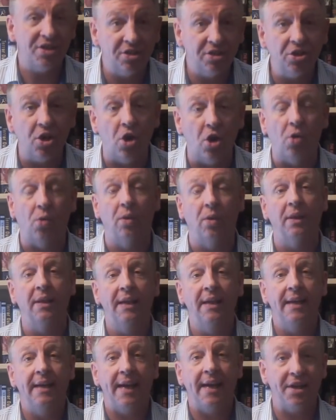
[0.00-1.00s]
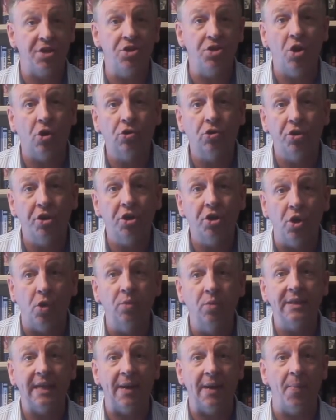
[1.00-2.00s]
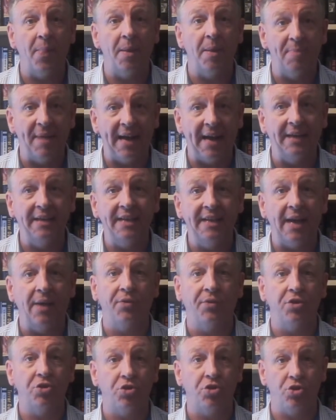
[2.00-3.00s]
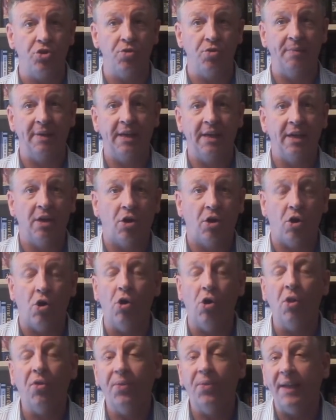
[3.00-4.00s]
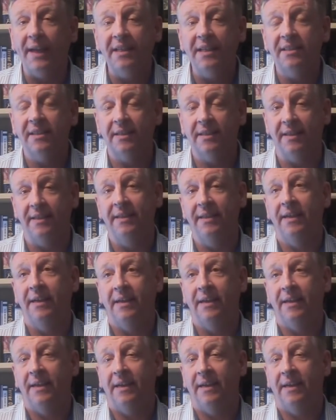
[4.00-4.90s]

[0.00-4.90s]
as a whole is not going to go down the pan, down the tube. All that